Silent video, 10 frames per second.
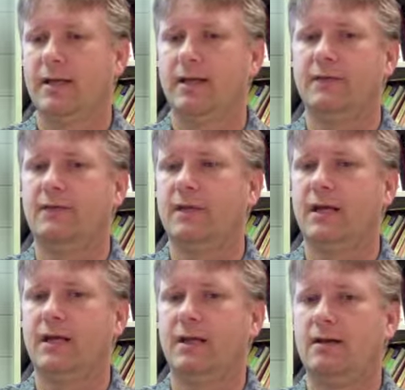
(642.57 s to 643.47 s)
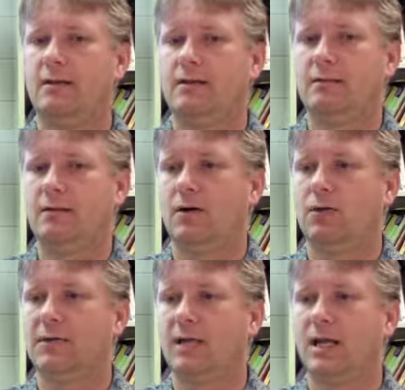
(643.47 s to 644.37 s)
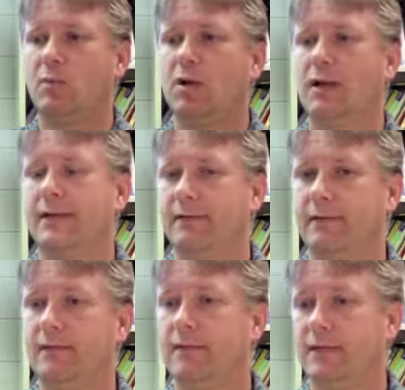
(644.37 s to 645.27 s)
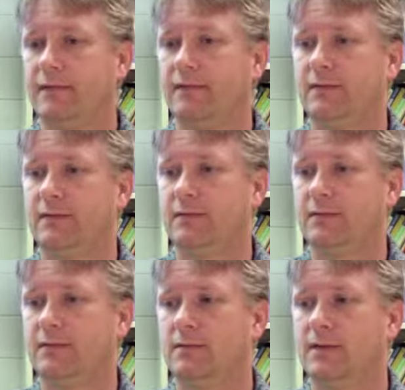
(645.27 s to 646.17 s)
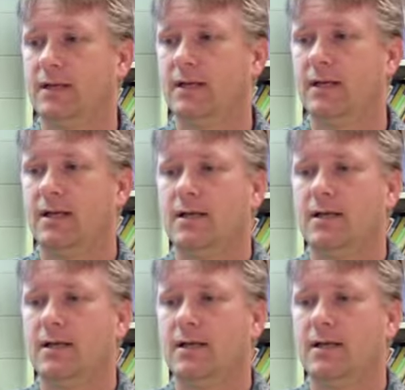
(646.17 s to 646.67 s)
Instead, hold the camera like this, okay?